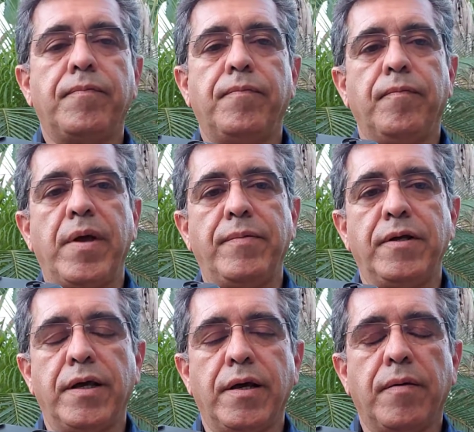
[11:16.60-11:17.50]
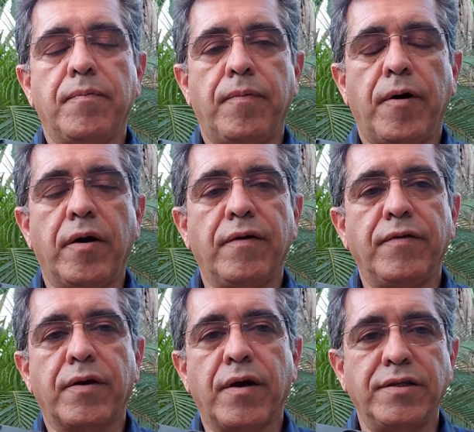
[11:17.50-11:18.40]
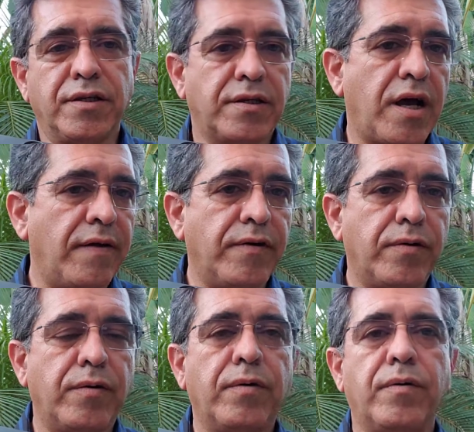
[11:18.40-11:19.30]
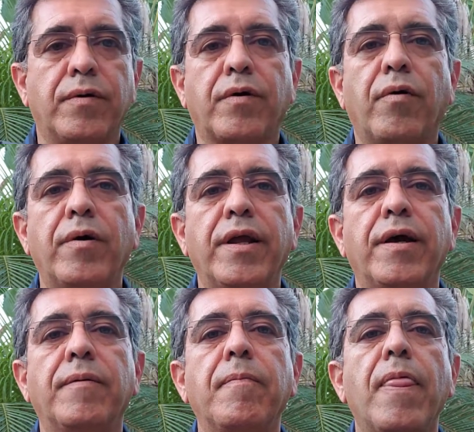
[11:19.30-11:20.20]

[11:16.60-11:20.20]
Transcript: maybe the part of the conjunctiva or cornea.